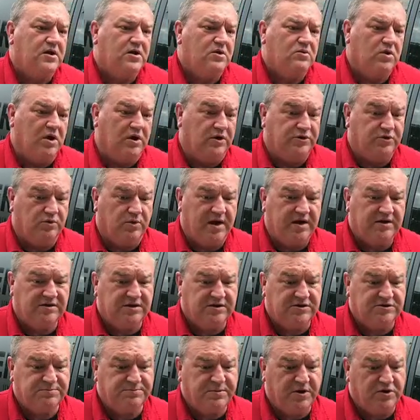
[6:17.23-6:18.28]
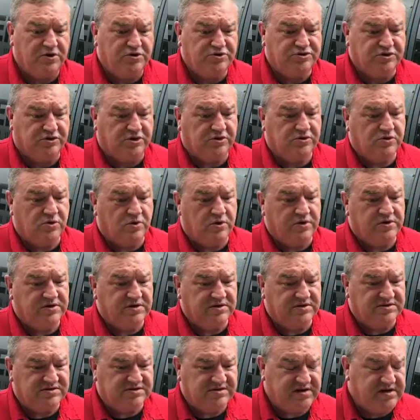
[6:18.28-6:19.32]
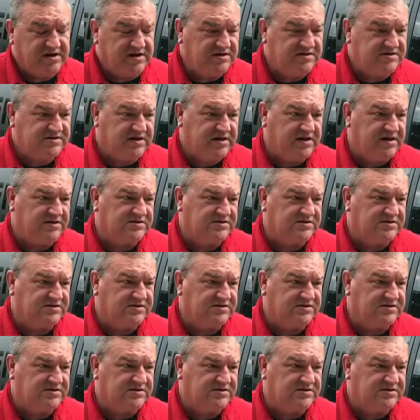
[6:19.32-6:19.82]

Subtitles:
Well, direct exposure, according to the CDC,